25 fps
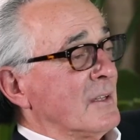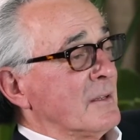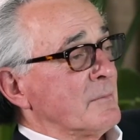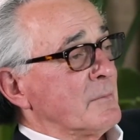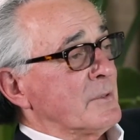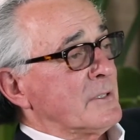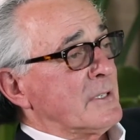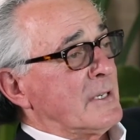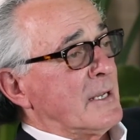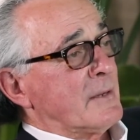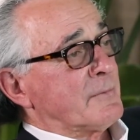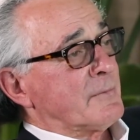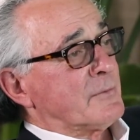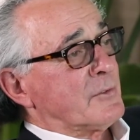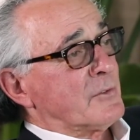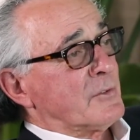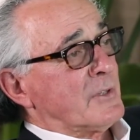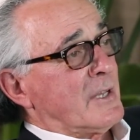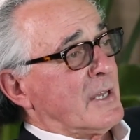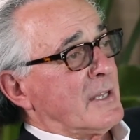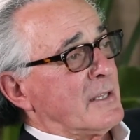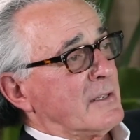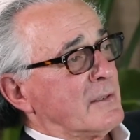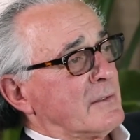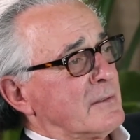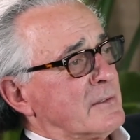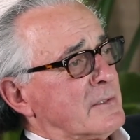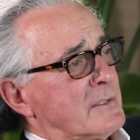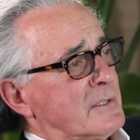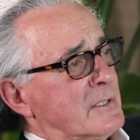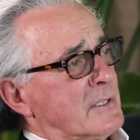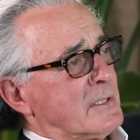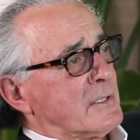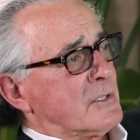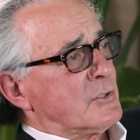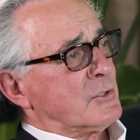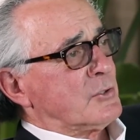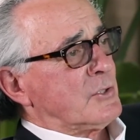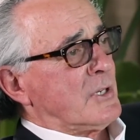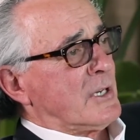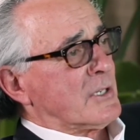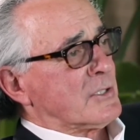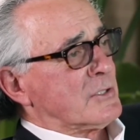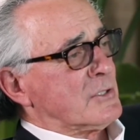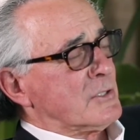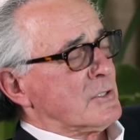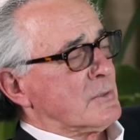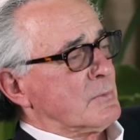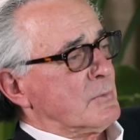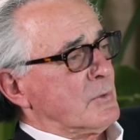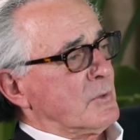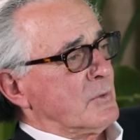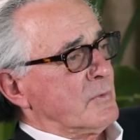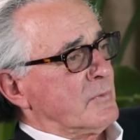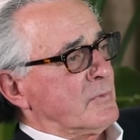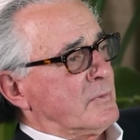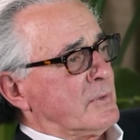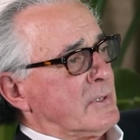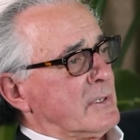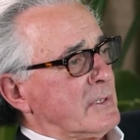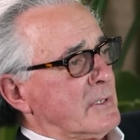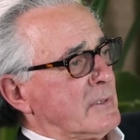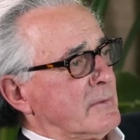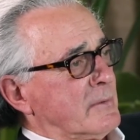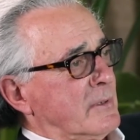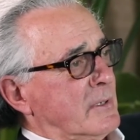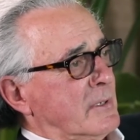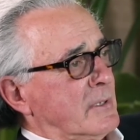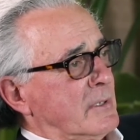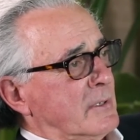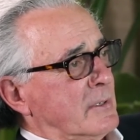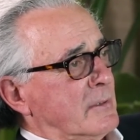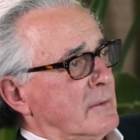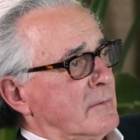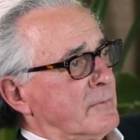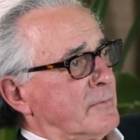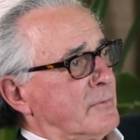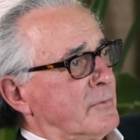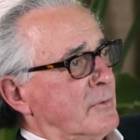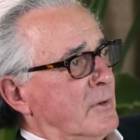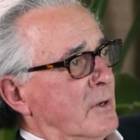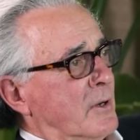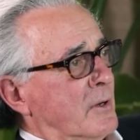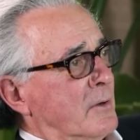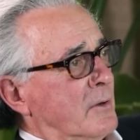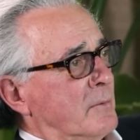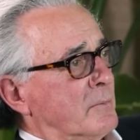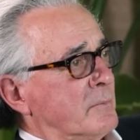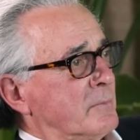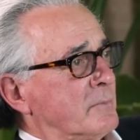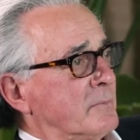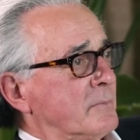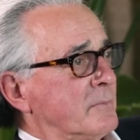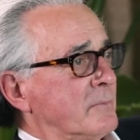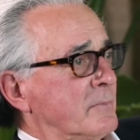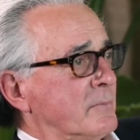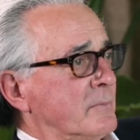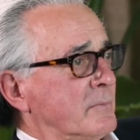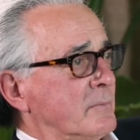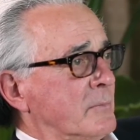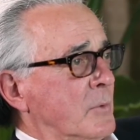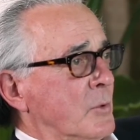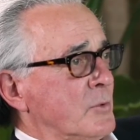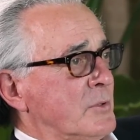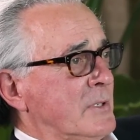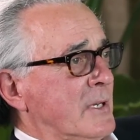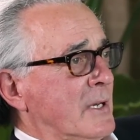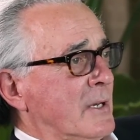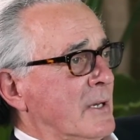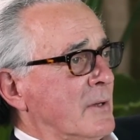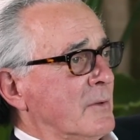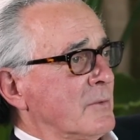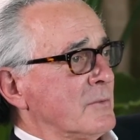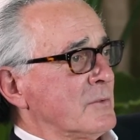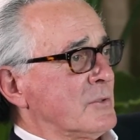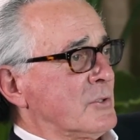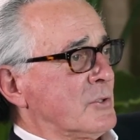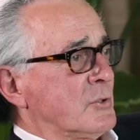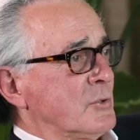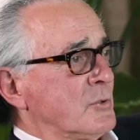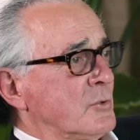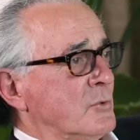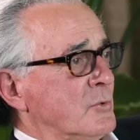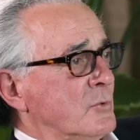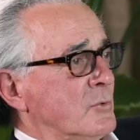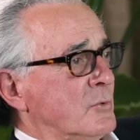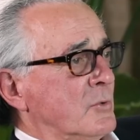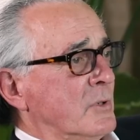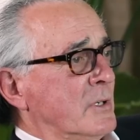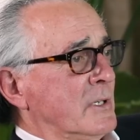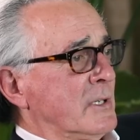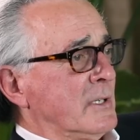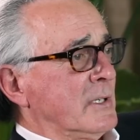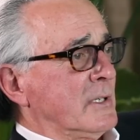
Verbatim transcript: But then after that, the Jacksons moved uh, from Motown to,